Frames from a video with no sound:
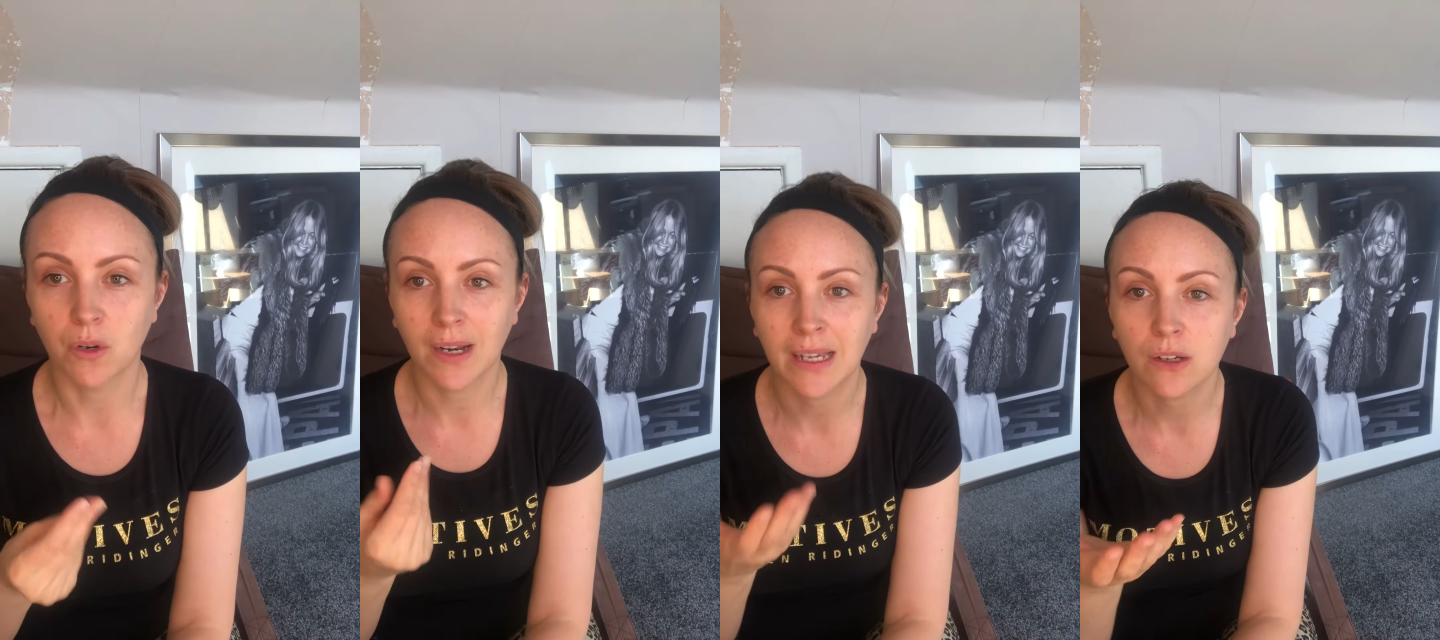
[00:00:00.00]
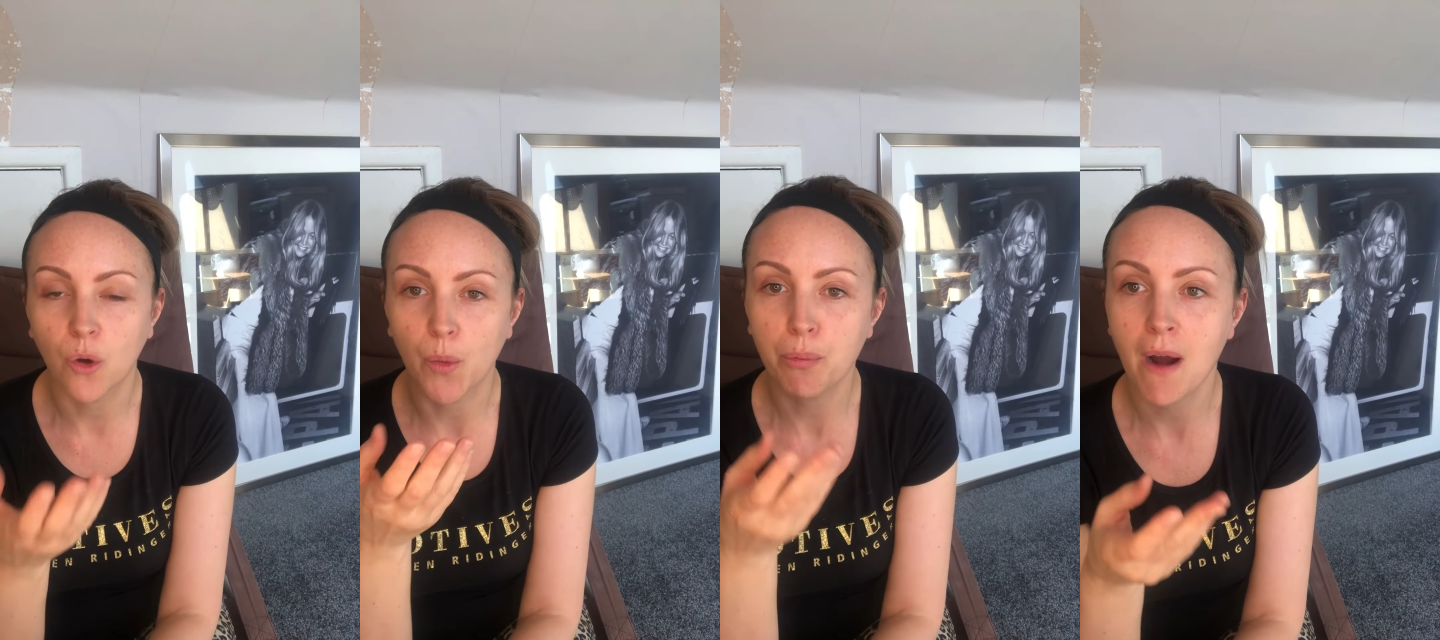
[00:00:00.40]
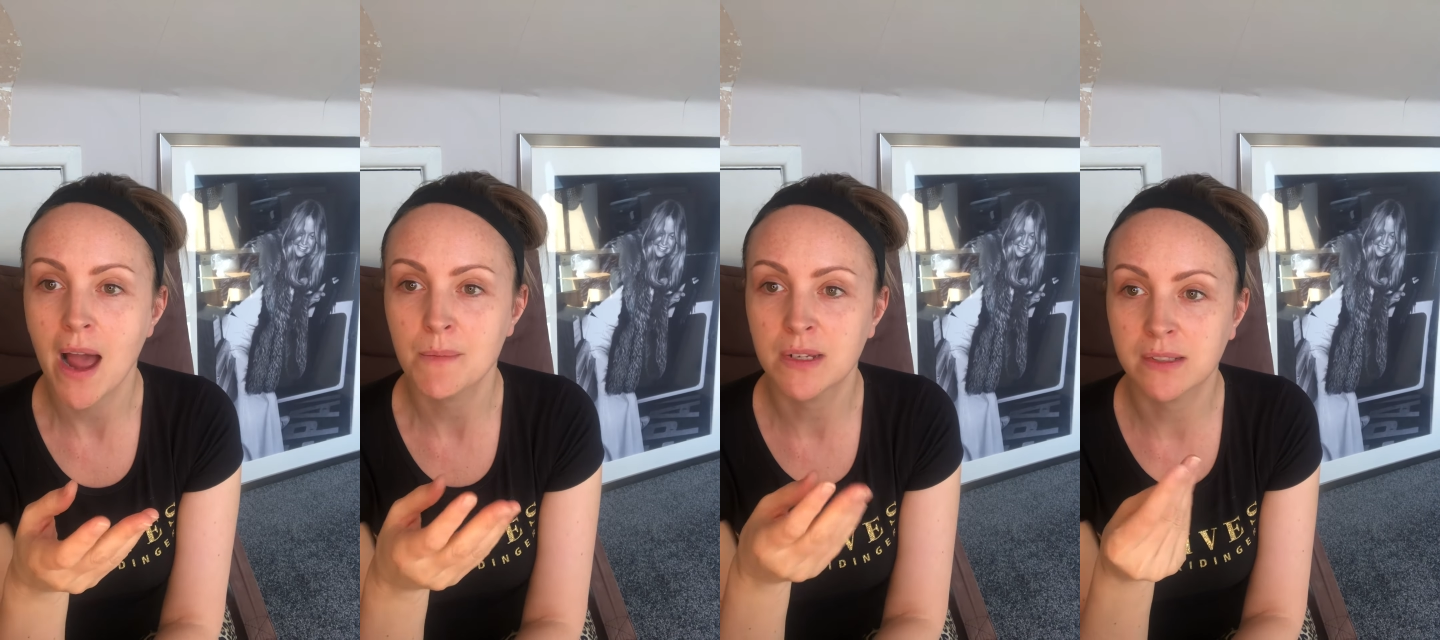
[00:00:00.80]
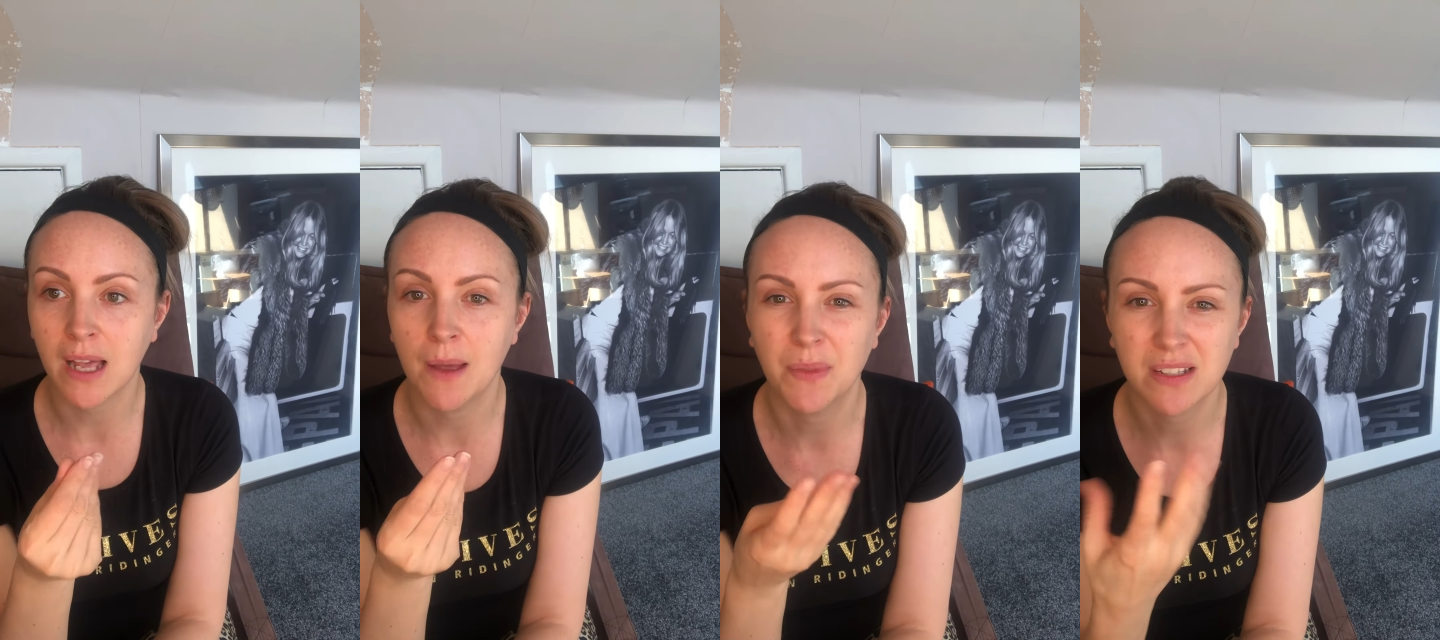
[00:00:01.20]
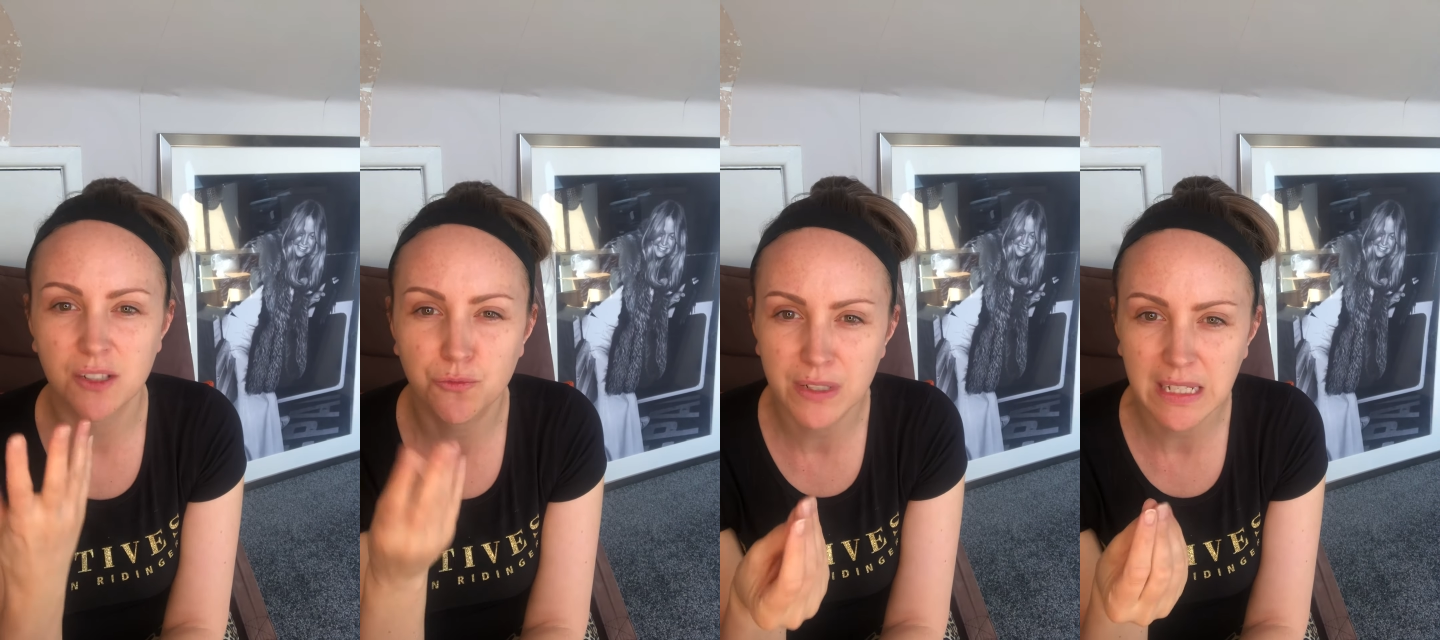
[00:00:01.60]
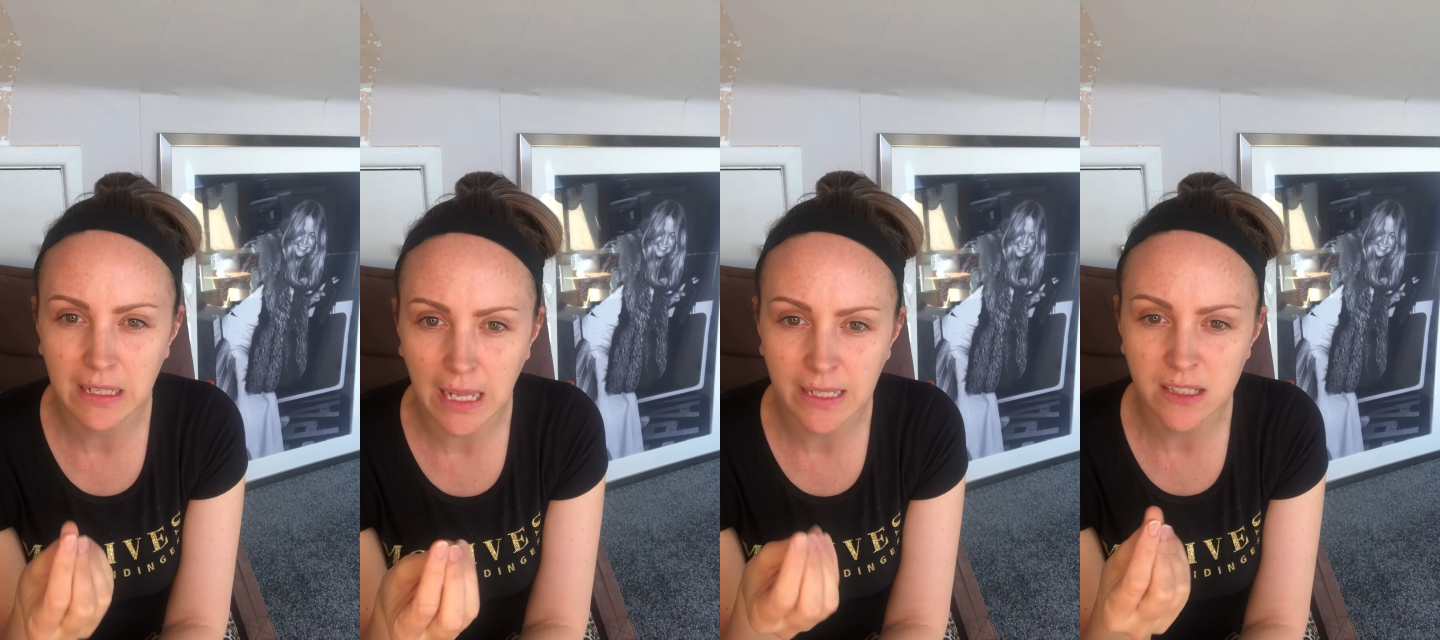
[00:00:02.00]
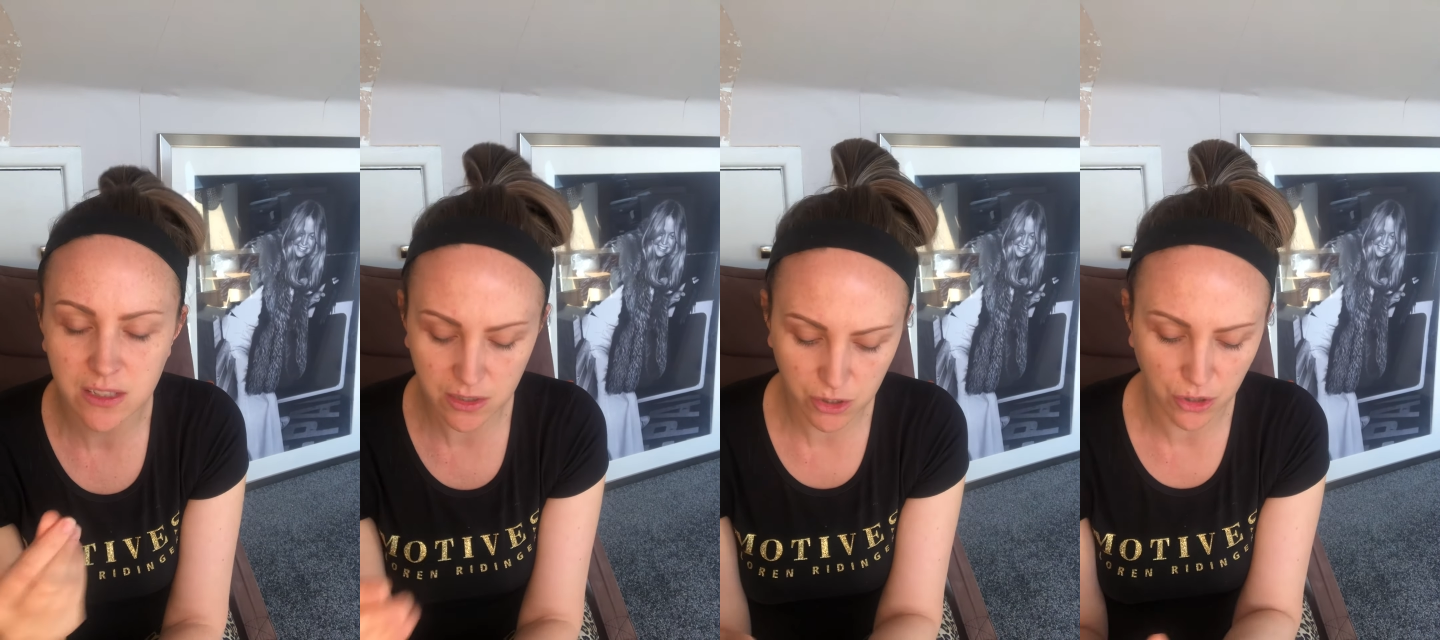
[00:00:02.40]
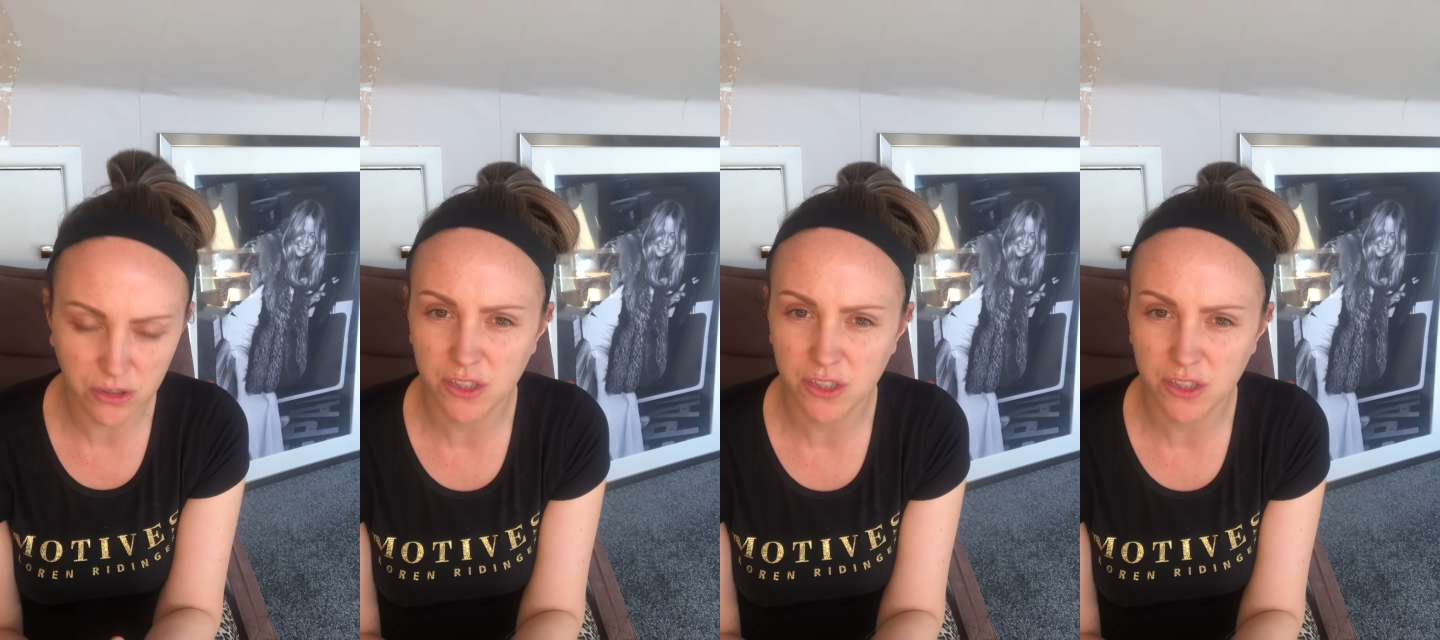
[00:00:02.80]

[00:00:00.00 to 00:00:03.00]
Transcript: unlike other primers, this is really light to the touch.